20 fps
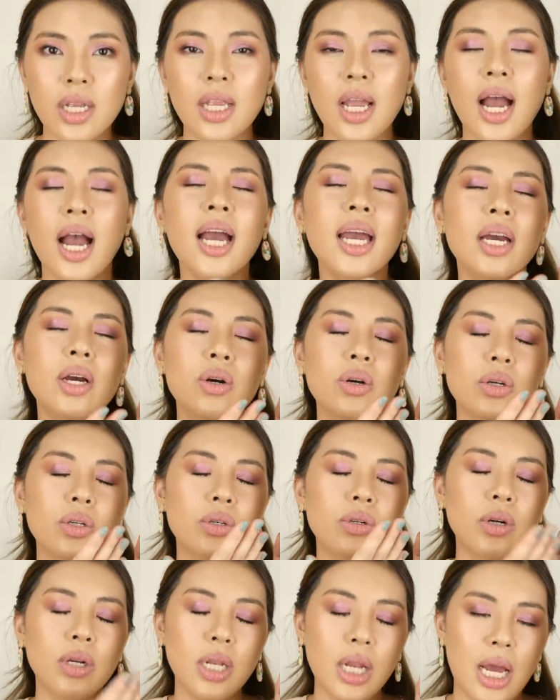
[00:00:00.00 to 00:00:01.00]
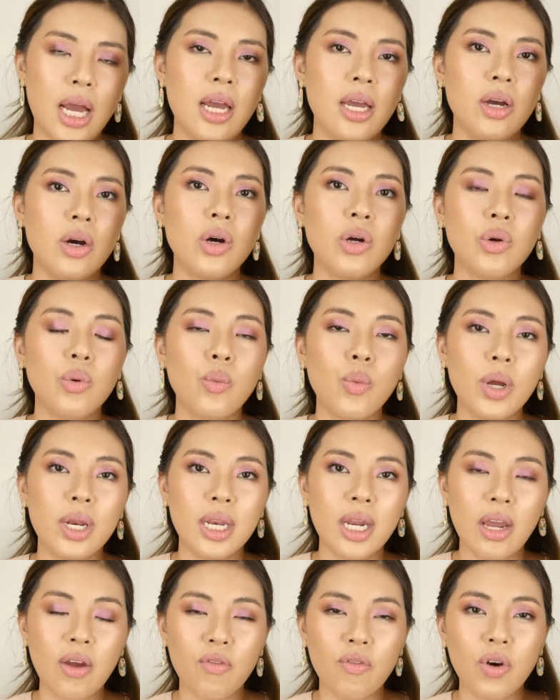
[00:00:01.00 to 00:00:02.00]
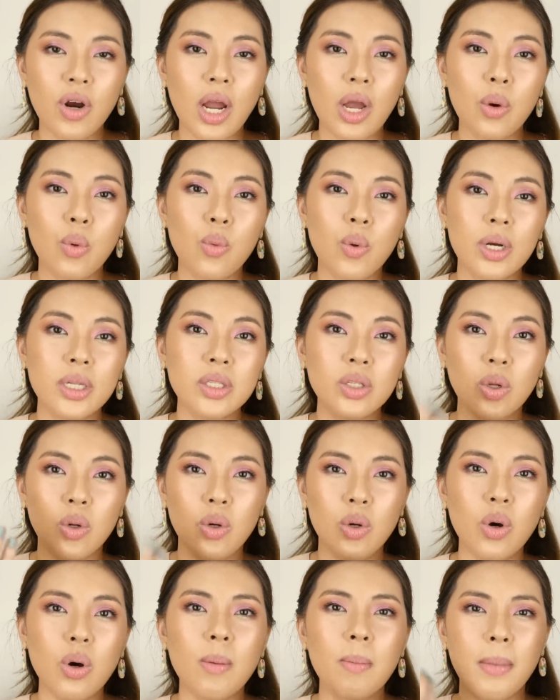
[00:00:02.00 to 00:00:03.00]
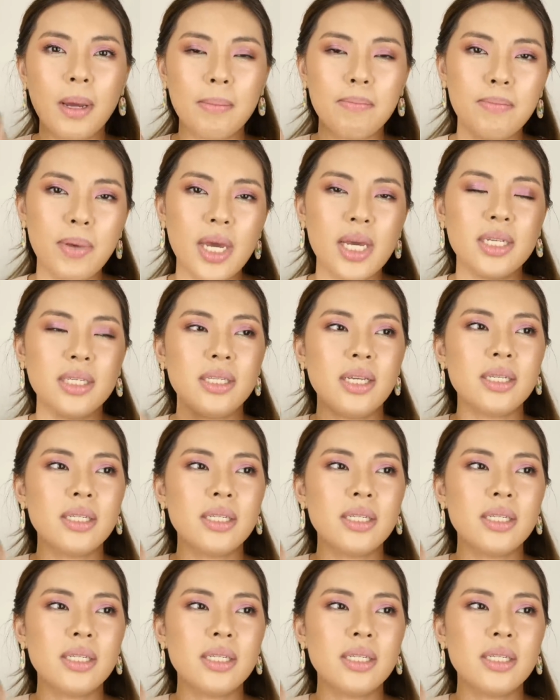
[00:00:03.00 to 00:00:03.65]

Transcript: that I could rely on whenever I want to look my best.